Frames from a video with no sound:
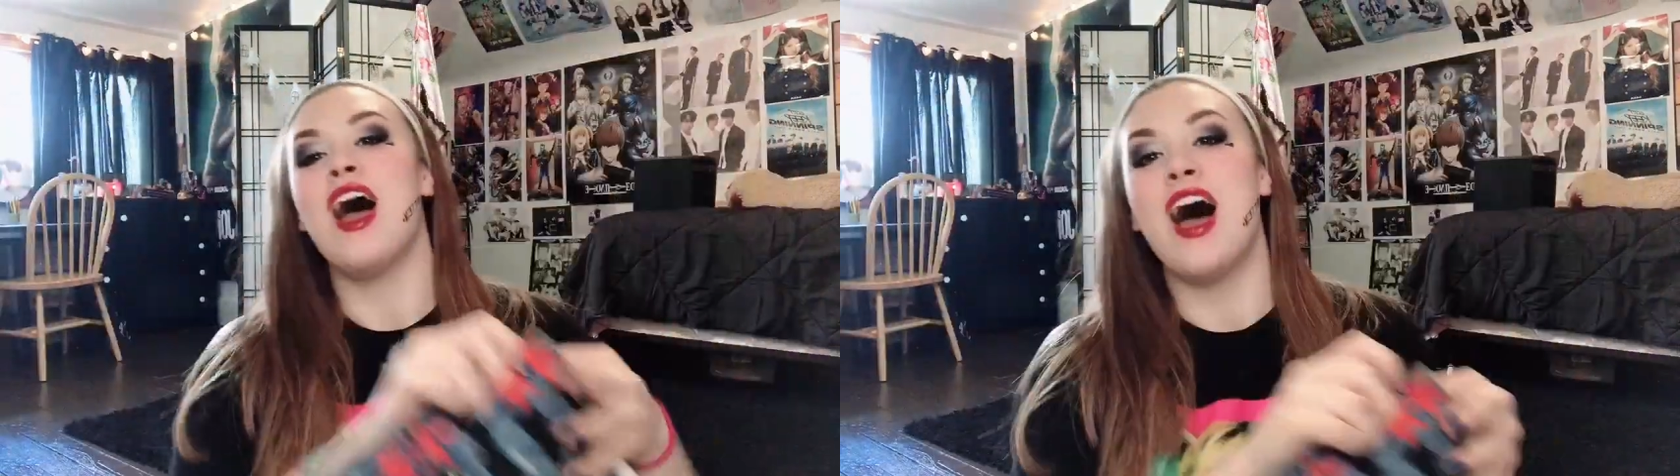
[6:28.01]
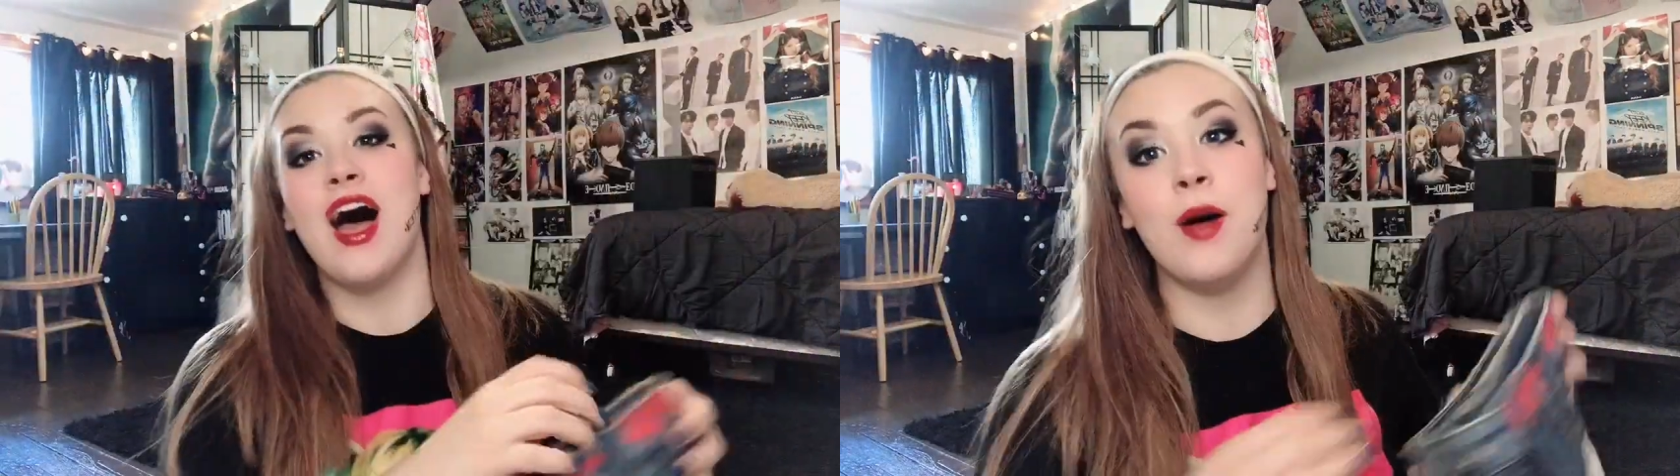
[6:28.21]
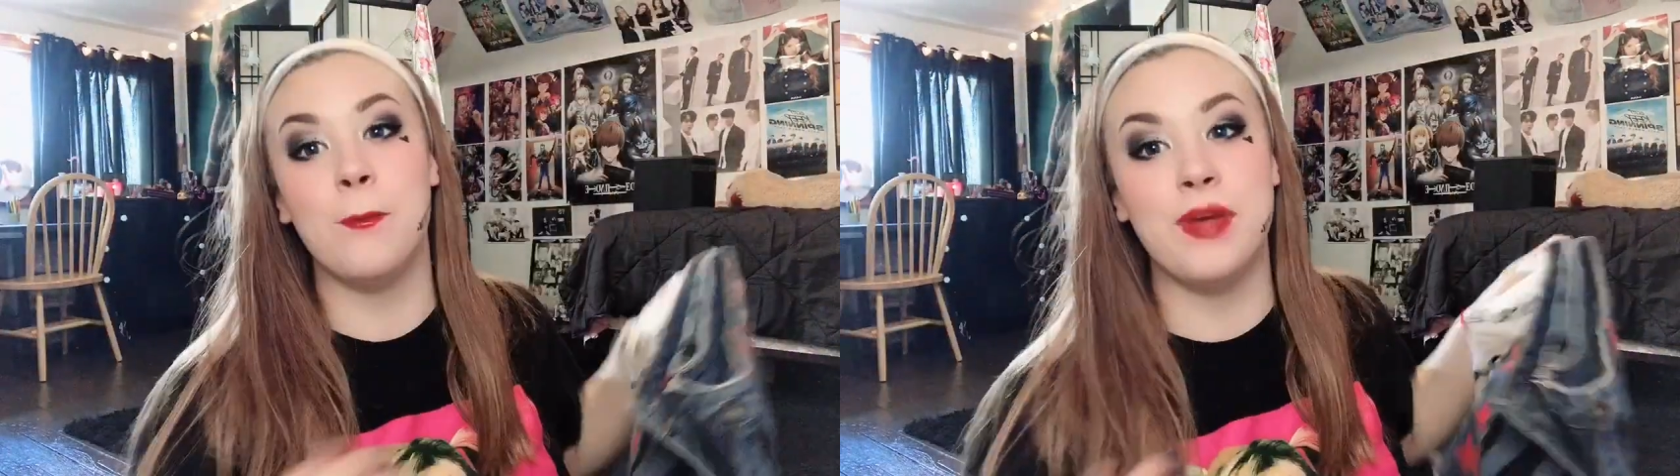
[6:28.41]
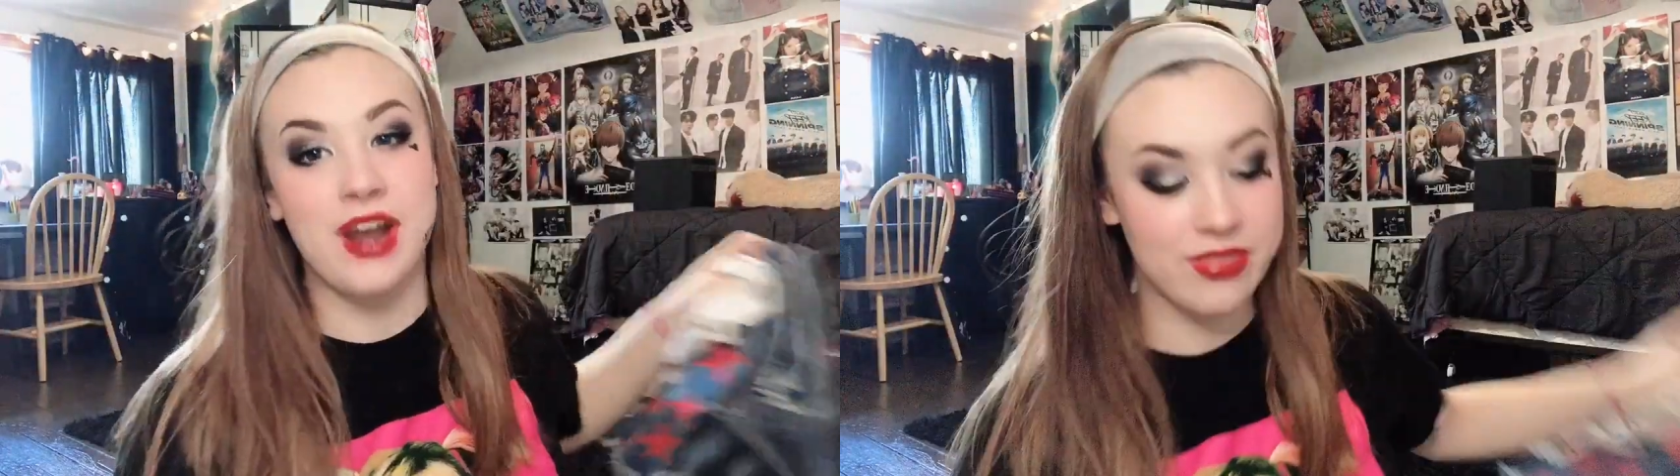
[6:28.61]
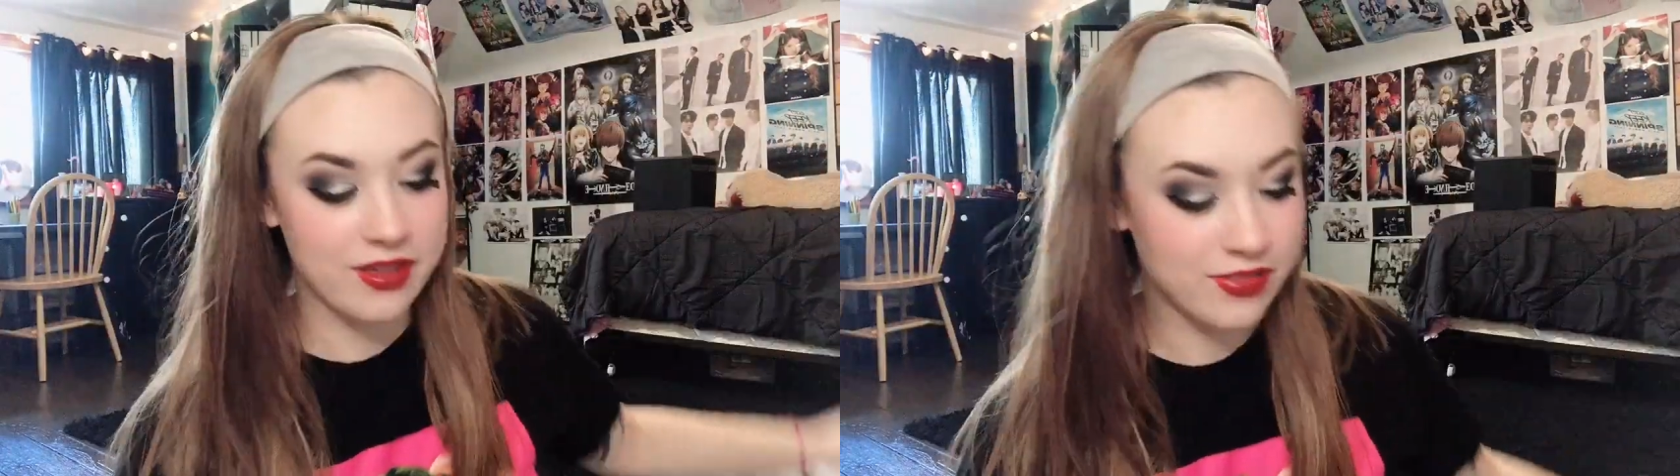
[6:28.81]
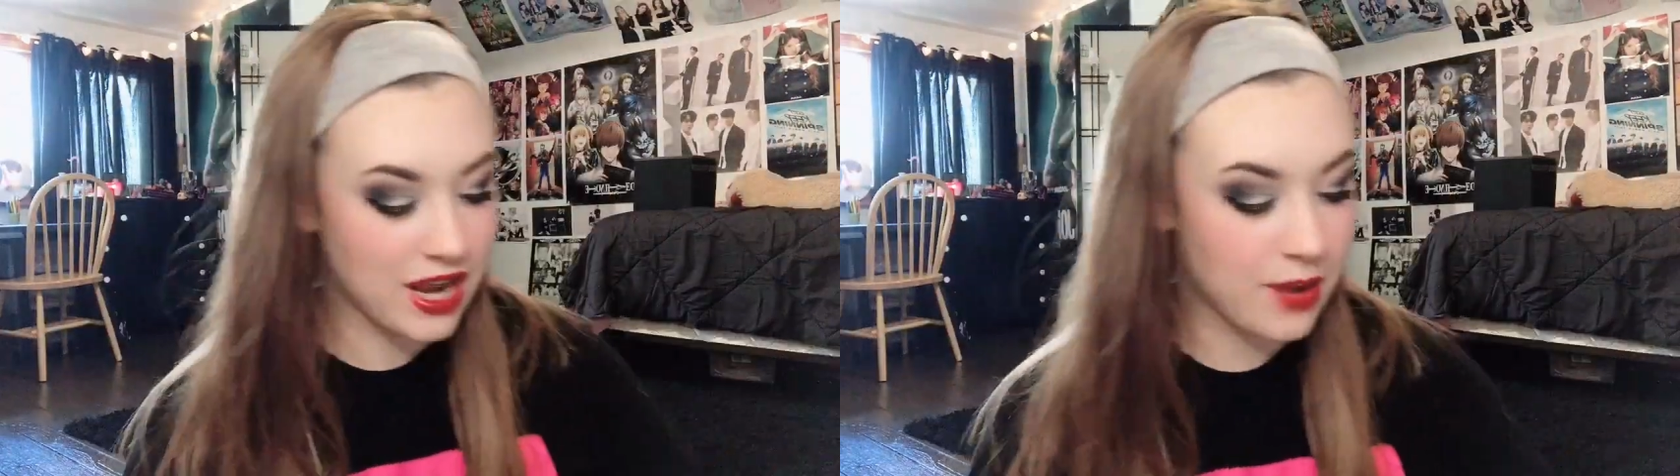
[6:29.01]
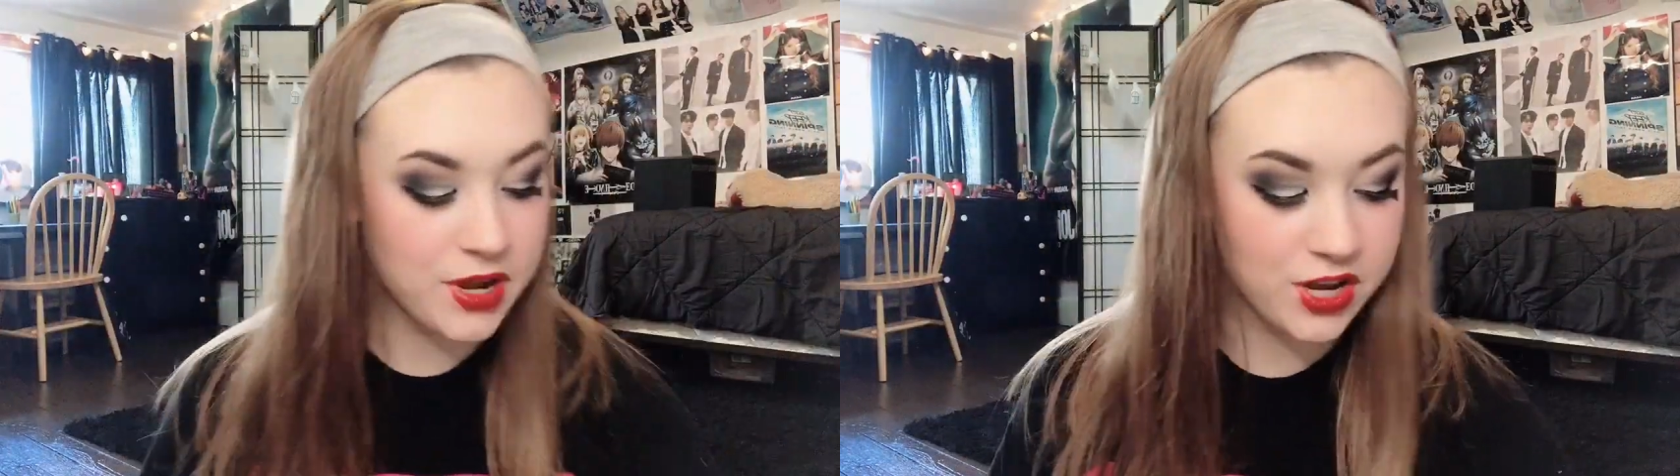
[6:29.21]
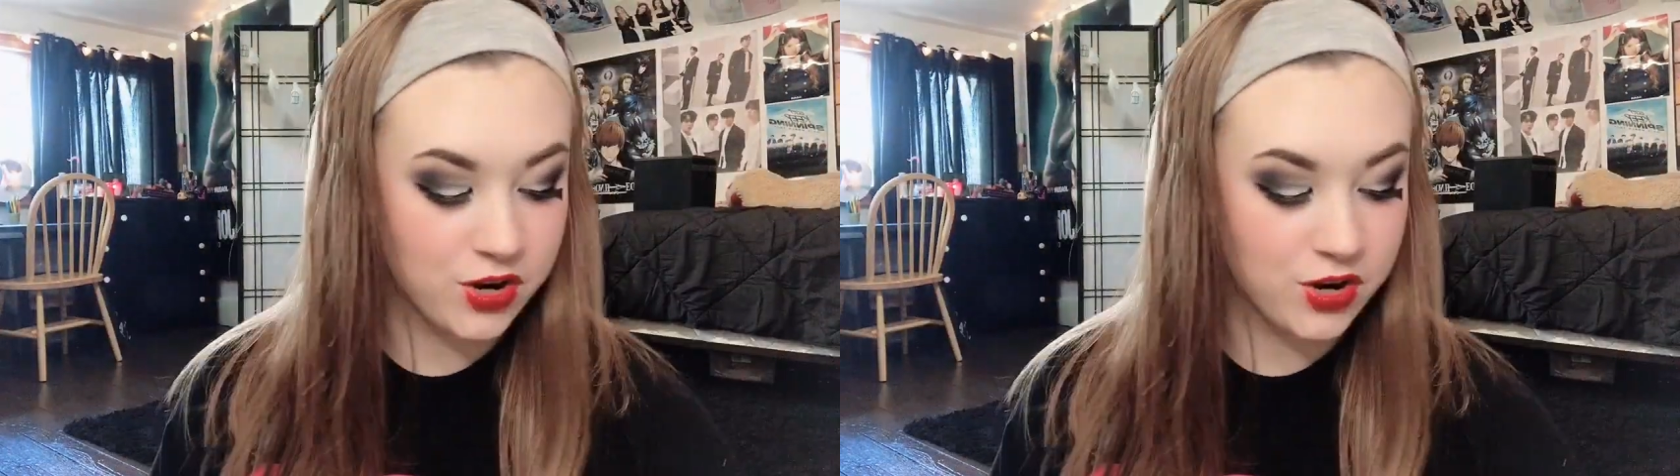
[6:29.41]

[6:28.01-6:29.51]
But I think that I'm gonna